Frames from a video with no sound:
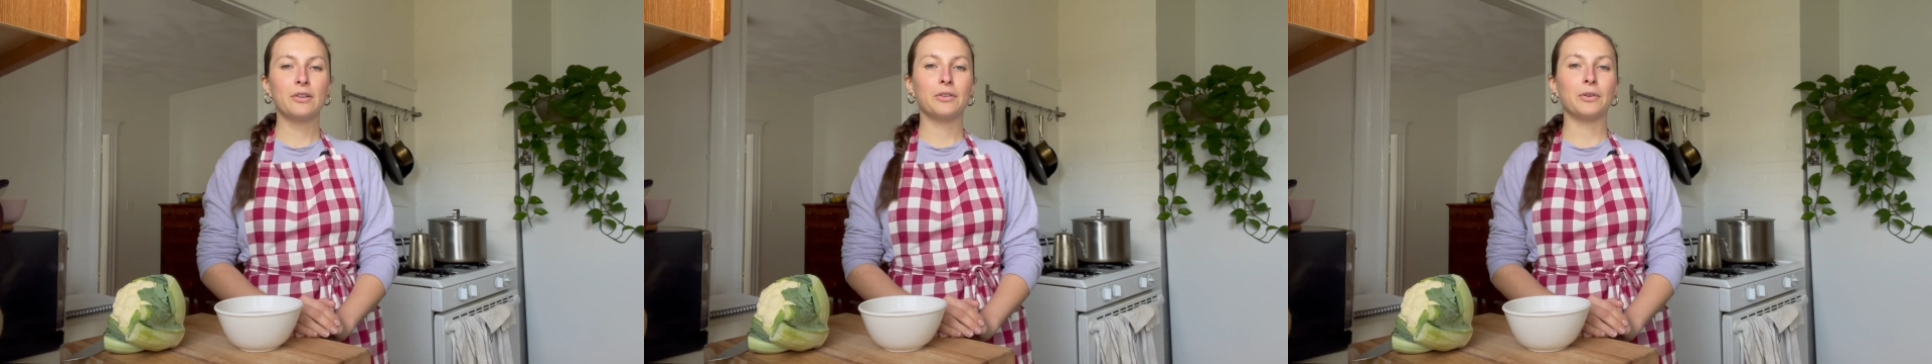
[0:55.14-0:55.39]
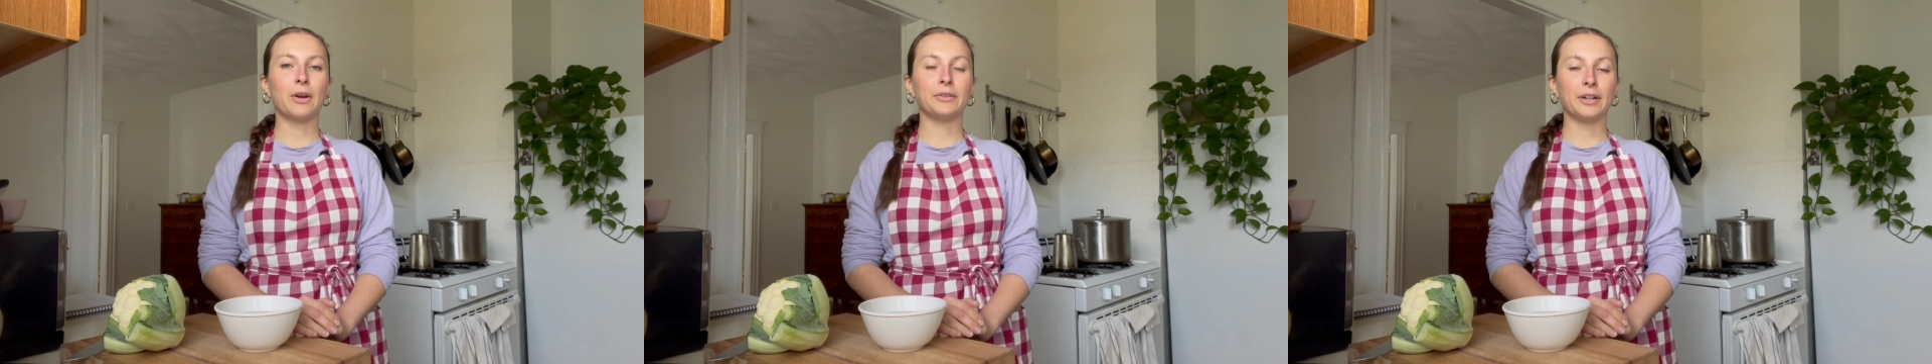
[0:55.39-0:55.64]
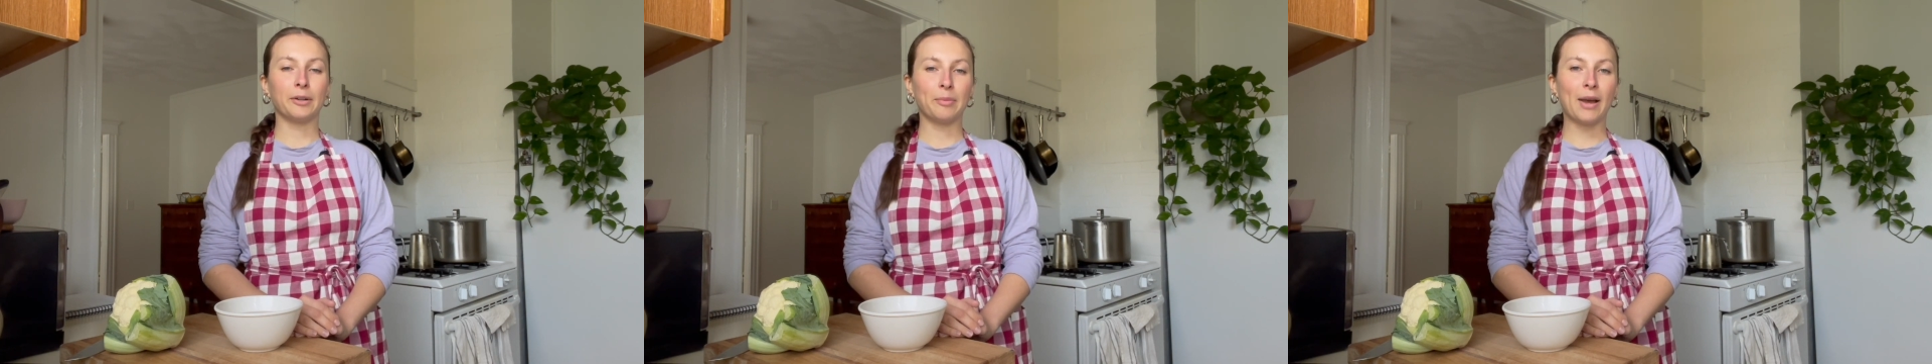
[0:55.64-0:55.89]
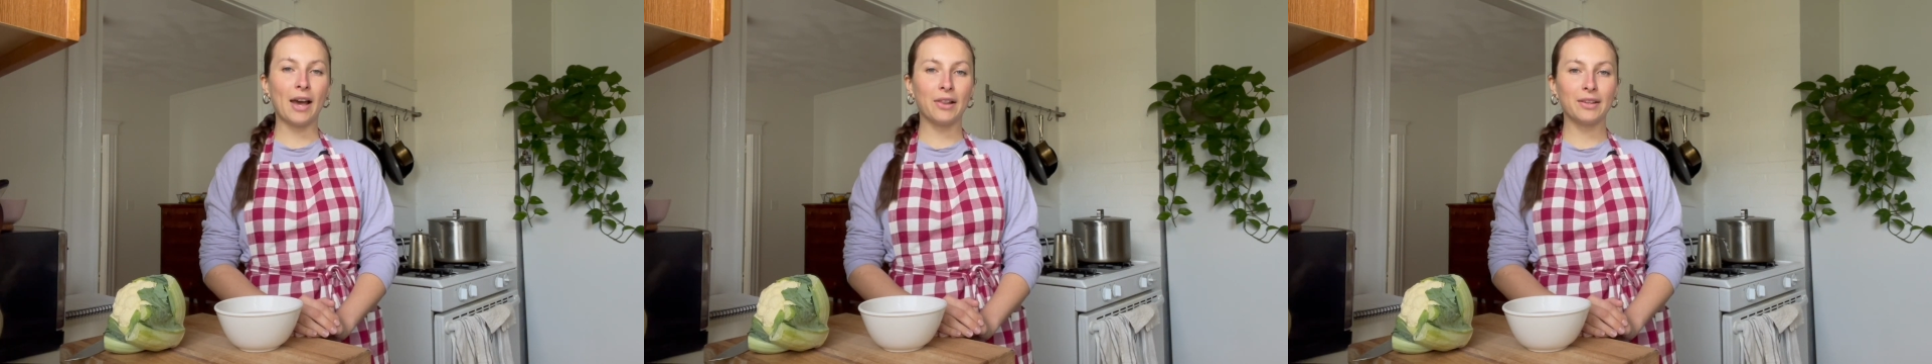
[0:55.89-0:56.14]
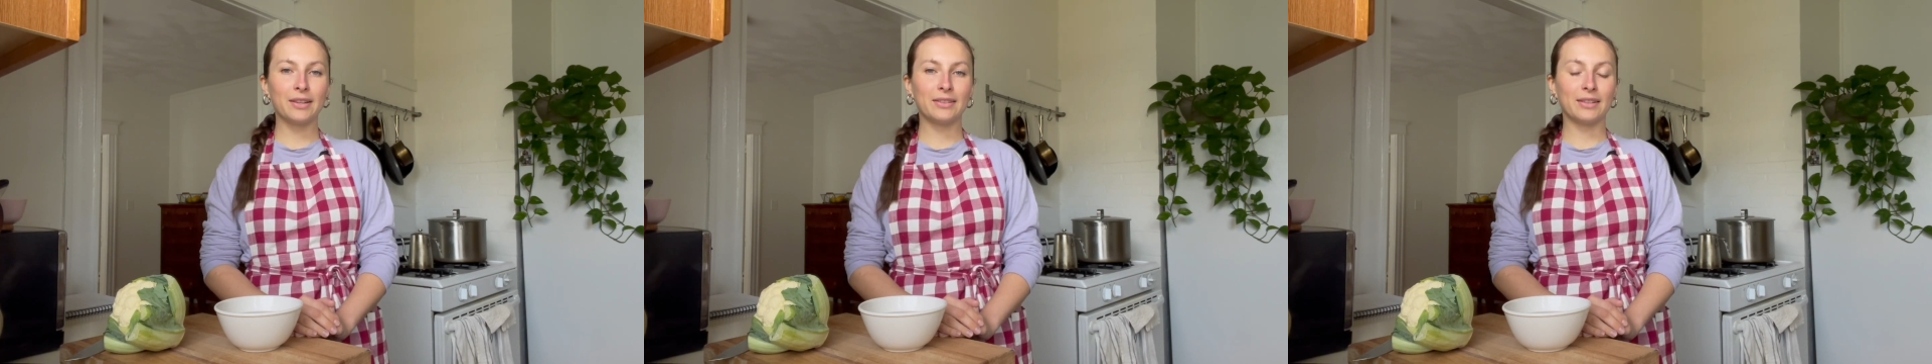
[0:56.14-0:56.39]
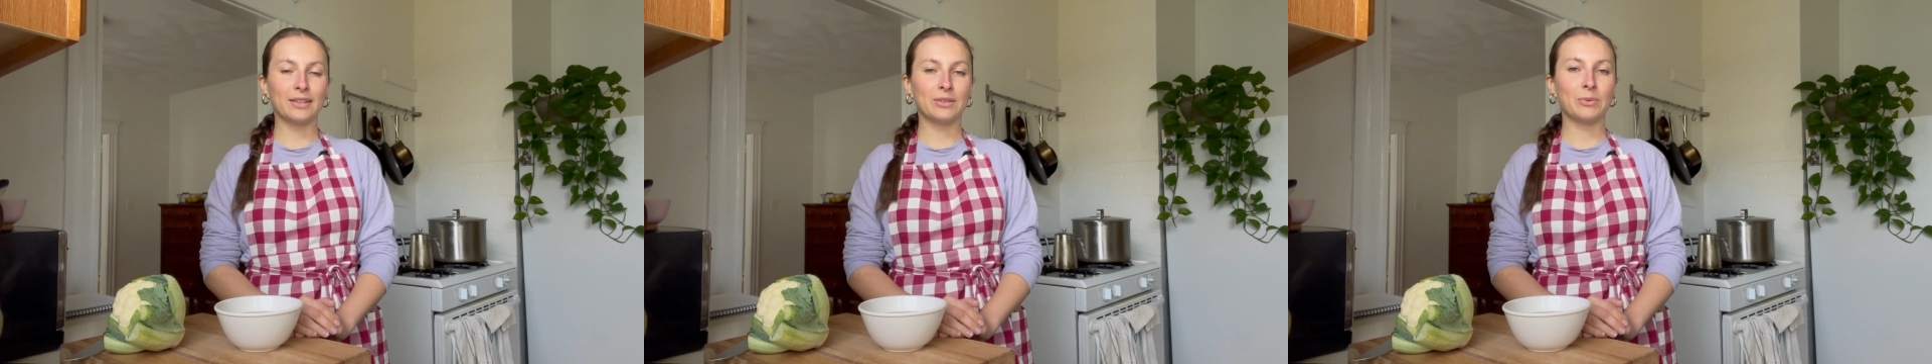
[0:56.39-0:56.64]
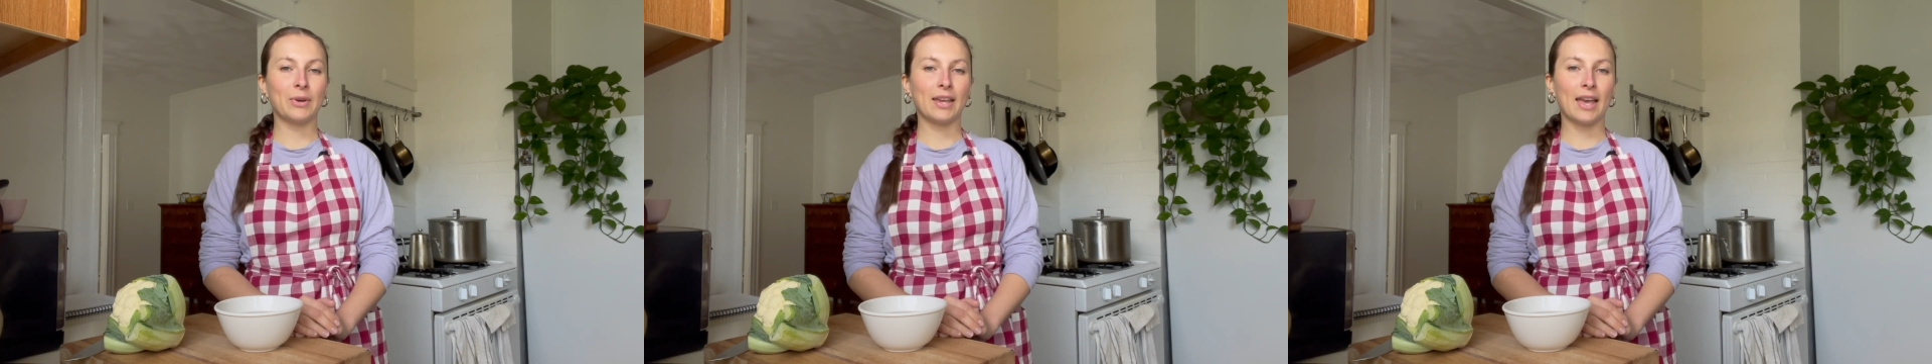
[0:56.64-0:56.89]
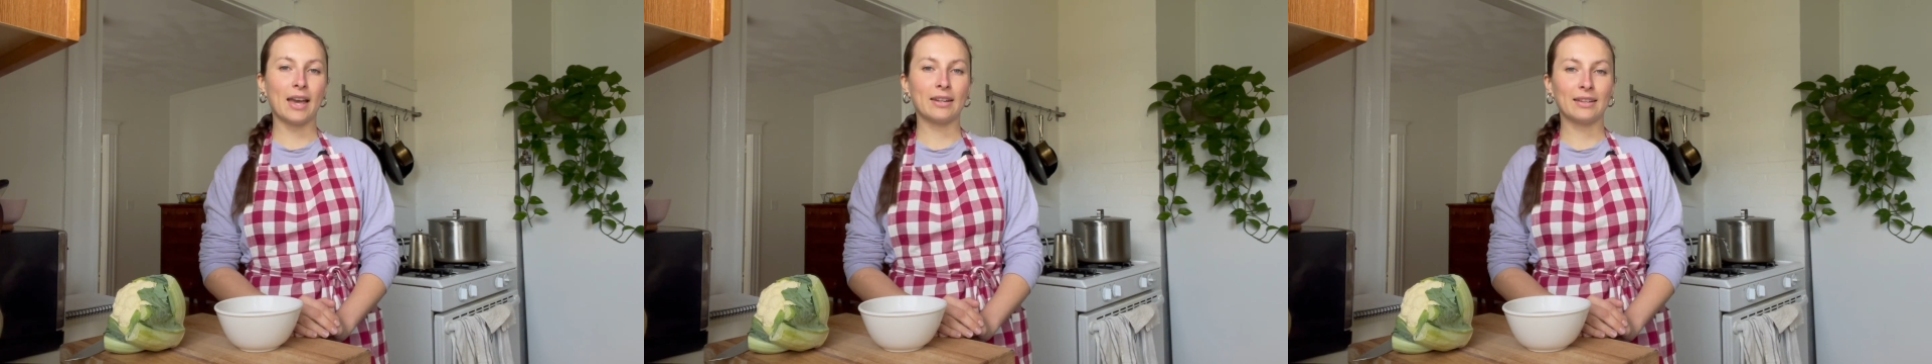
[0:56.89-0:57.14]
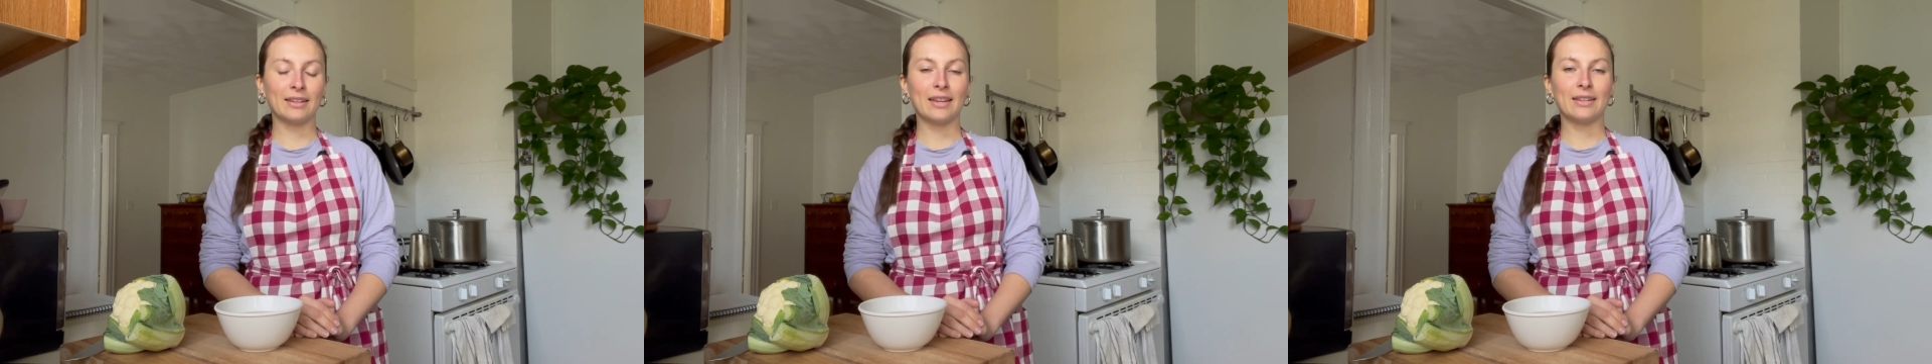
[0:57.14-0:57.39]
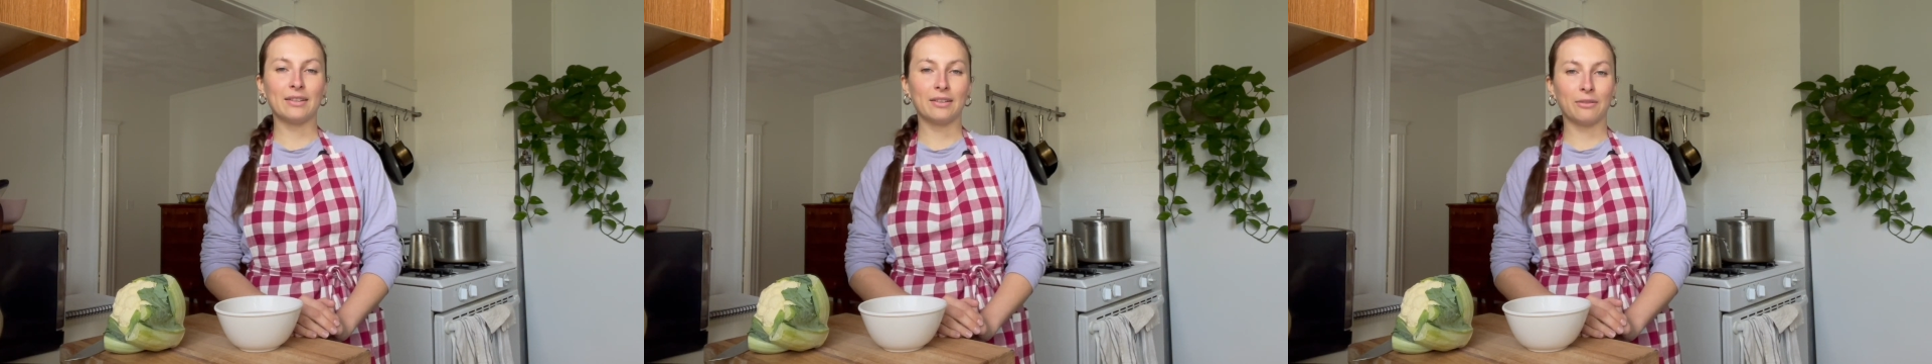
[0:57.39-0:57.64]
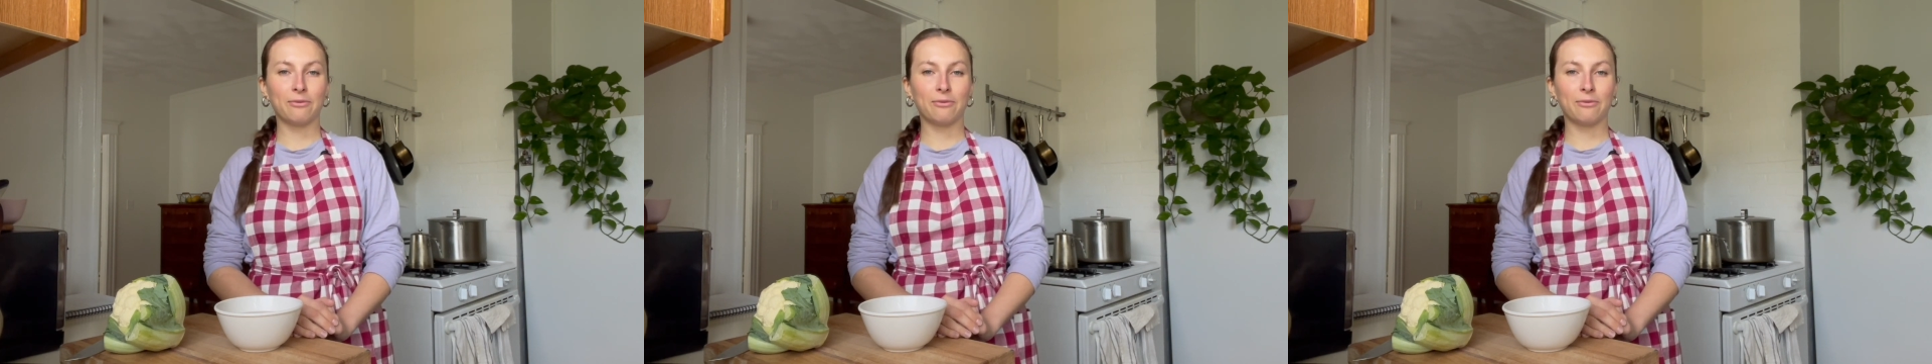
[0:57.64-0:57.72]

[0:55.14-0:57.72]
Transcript: throughout our palate. That's why adding anything